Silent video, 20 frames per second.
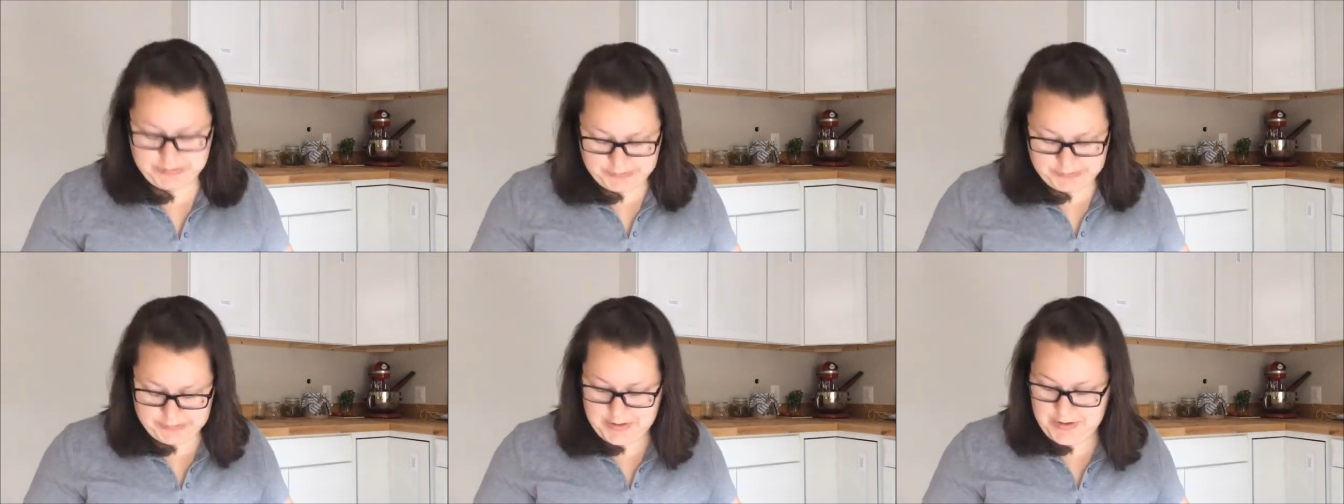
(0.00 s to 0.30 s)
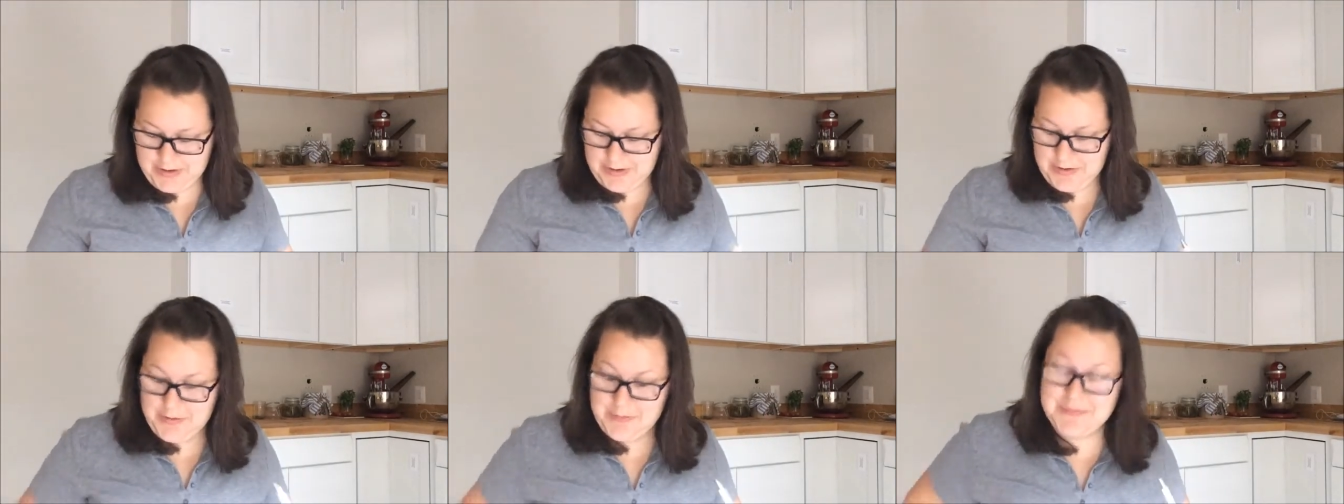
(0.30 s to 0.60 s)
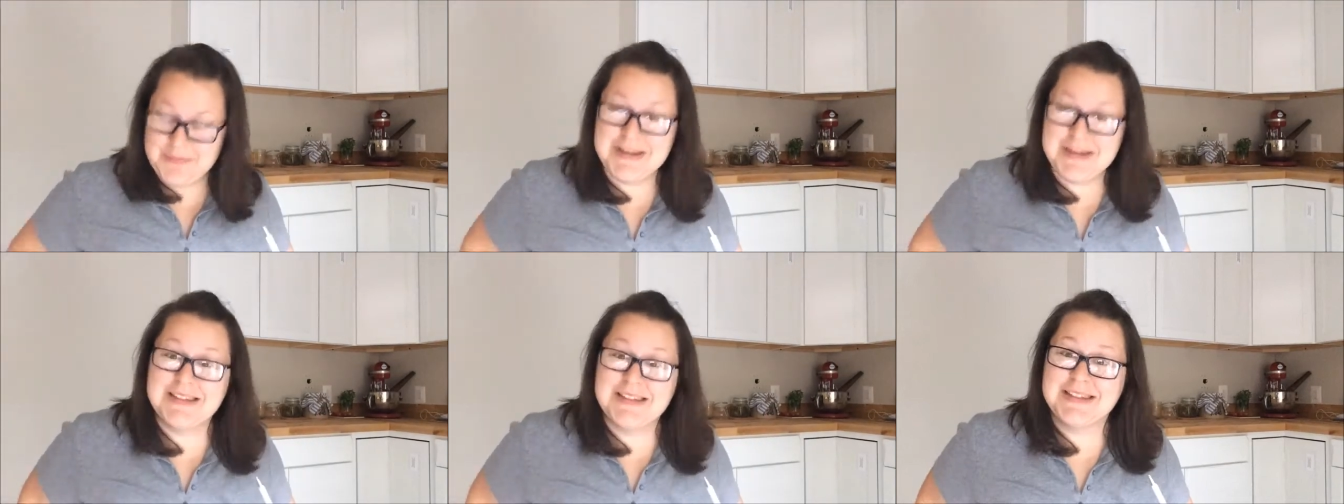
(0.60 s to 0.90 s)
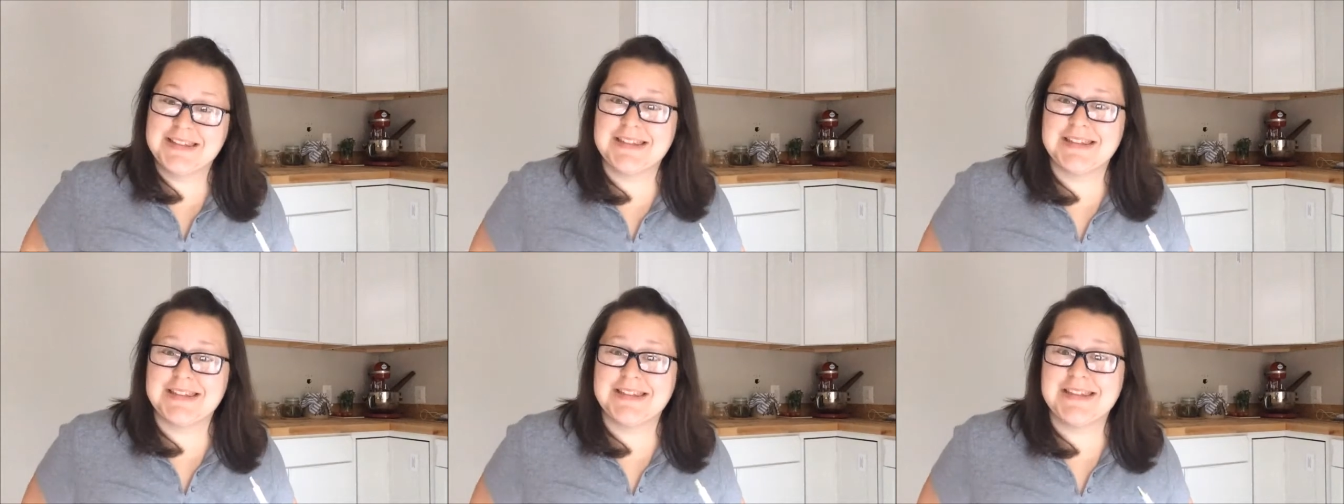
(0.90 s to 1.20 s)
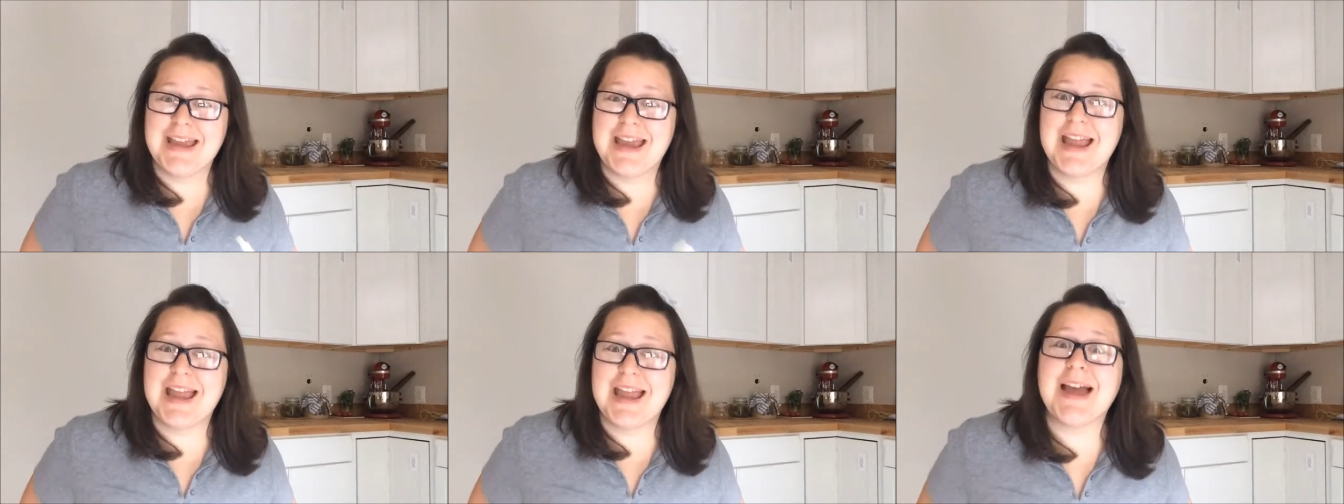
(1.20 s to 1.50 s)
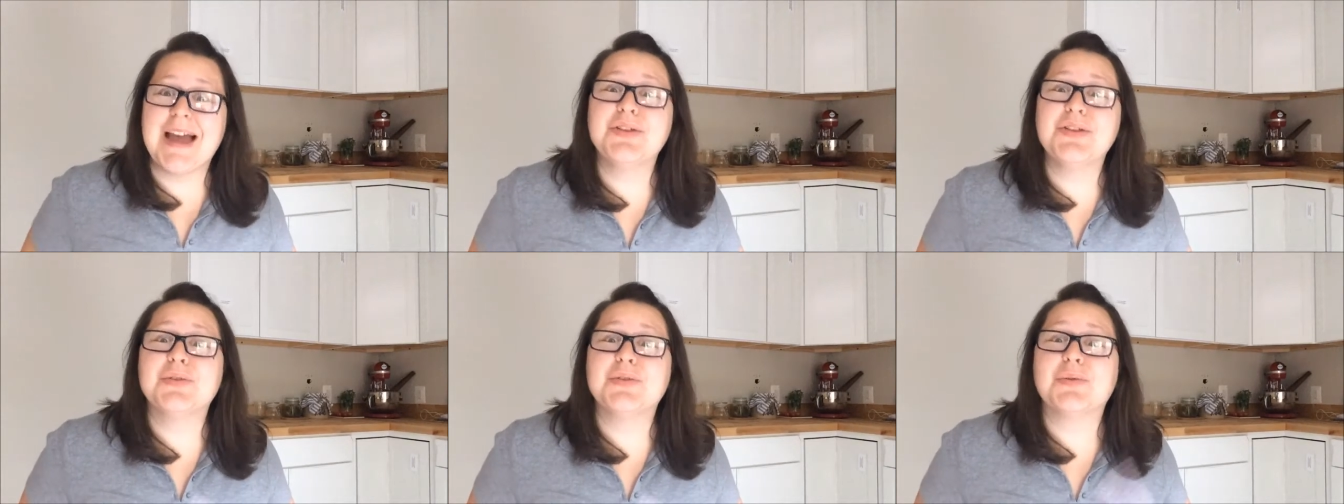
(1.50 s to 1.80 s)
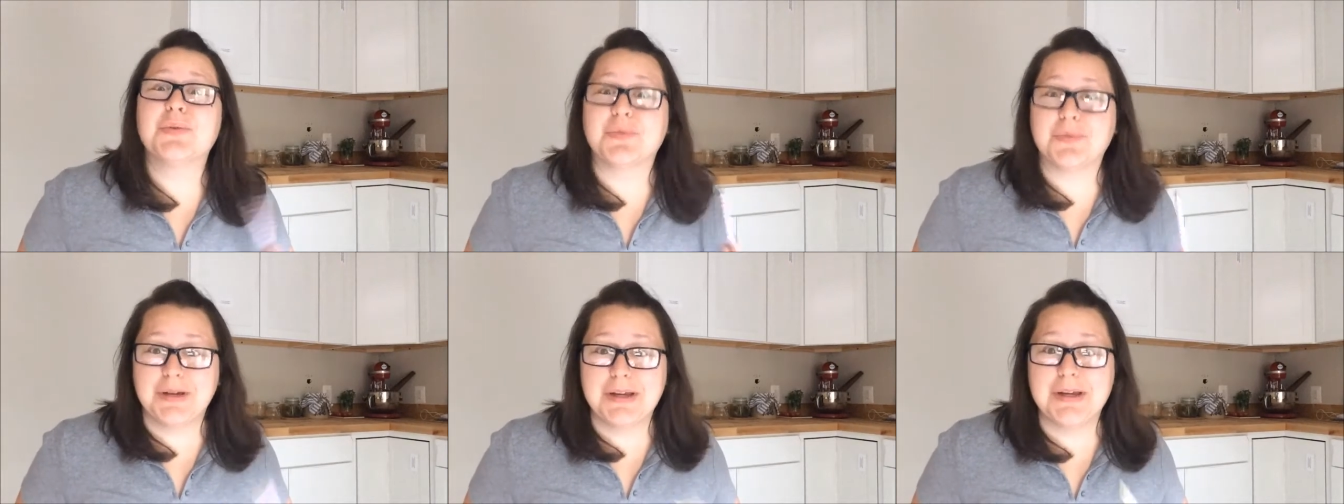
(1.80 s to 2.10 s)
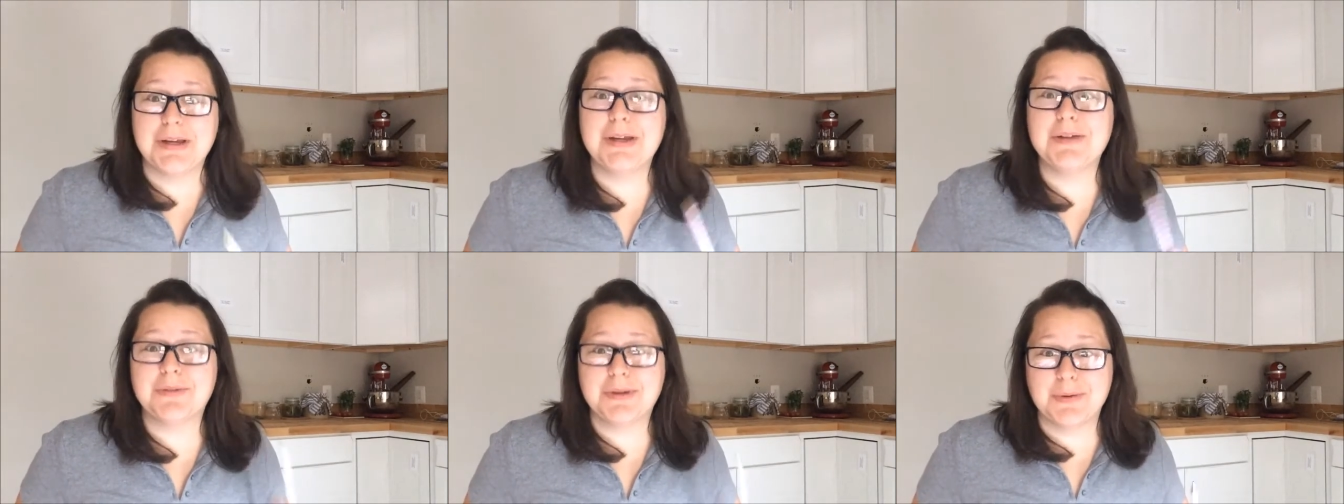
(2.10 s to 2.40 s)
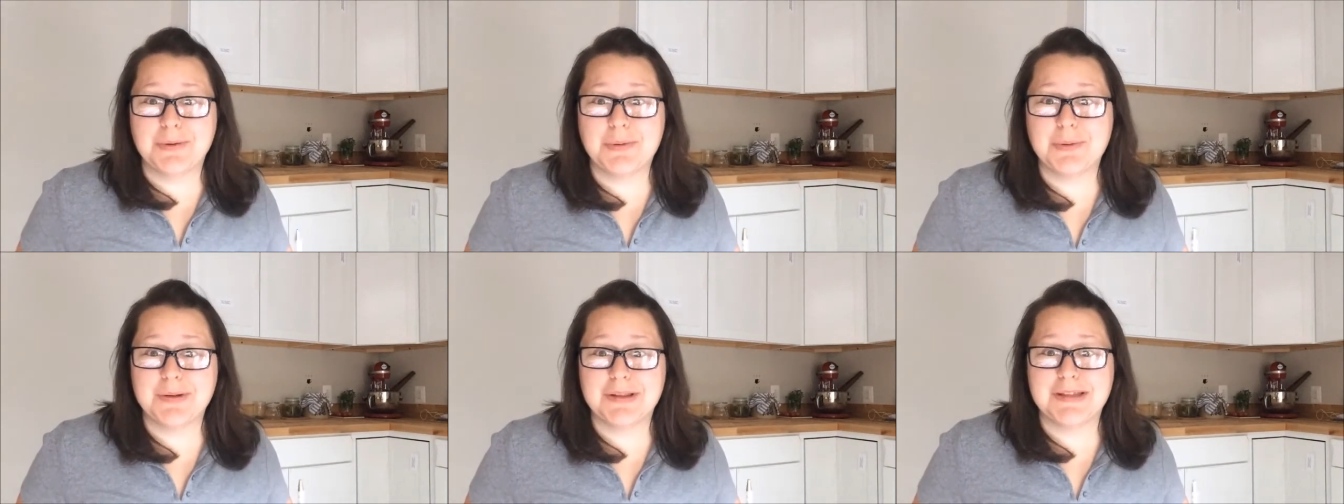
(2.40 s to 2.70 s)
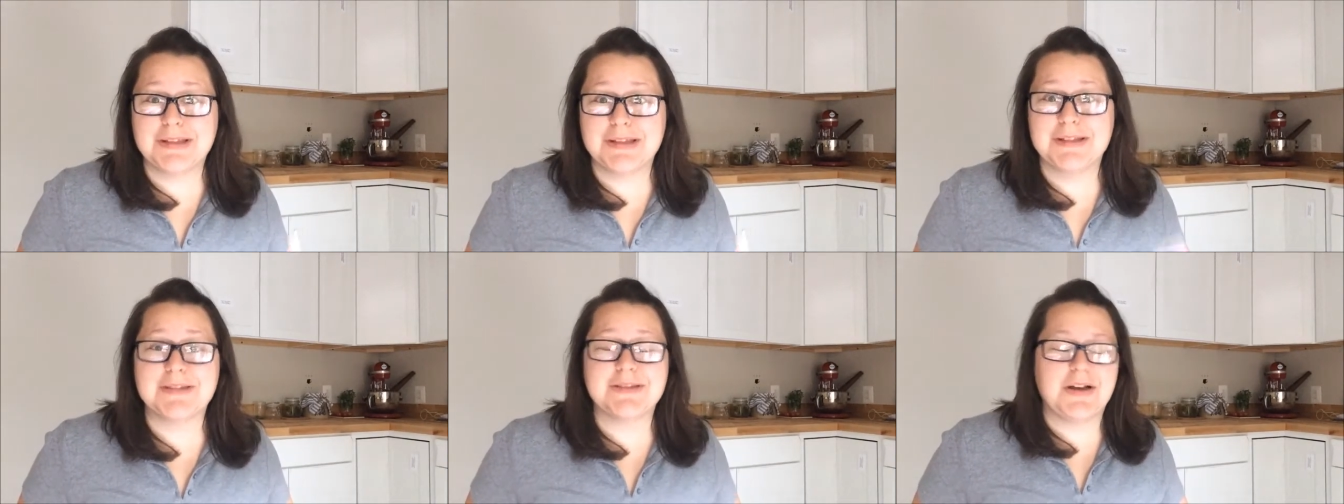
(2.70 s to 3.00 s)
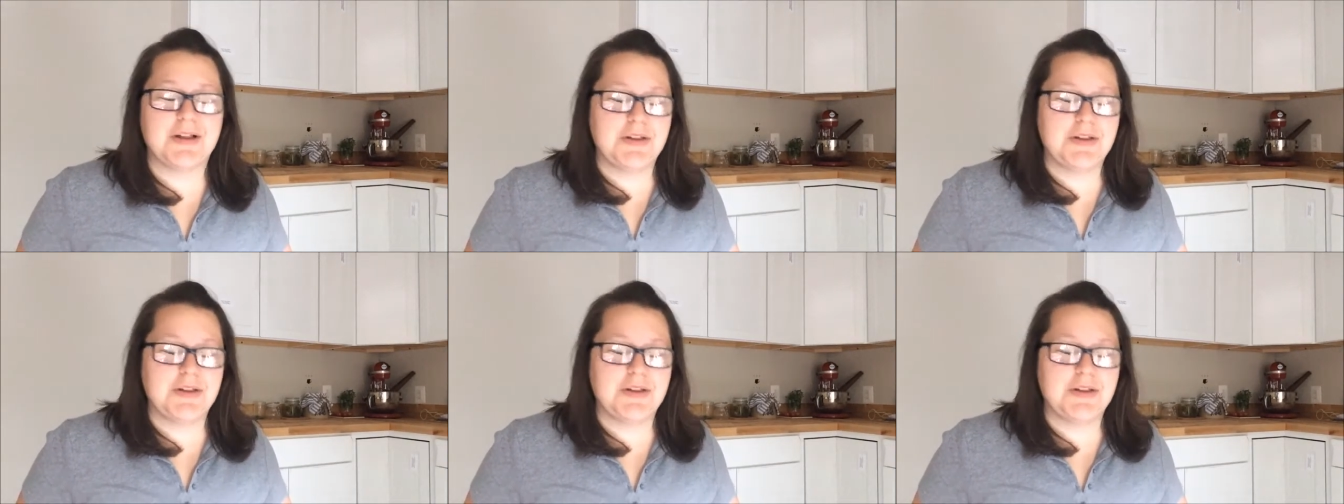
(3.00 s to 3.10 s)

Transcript: So needless to say, I had to re-record this